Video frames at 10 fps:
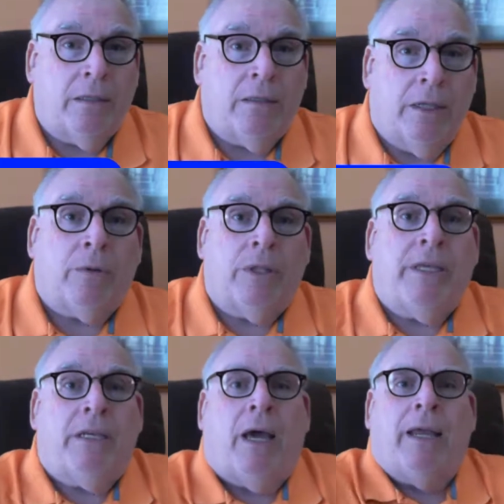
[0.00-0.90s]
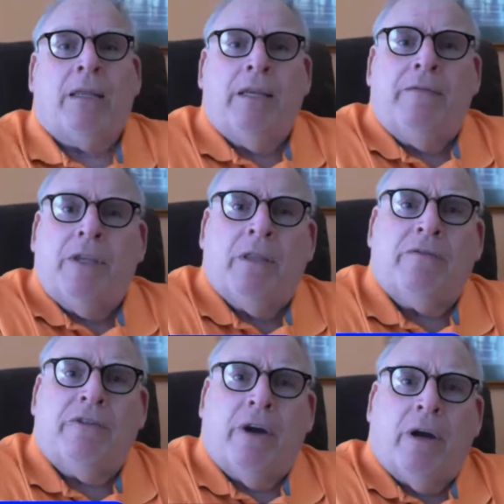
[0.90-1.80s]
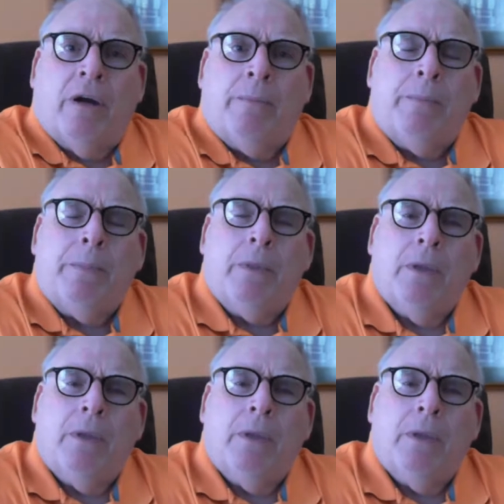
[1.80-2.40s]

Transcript: leaving the farm,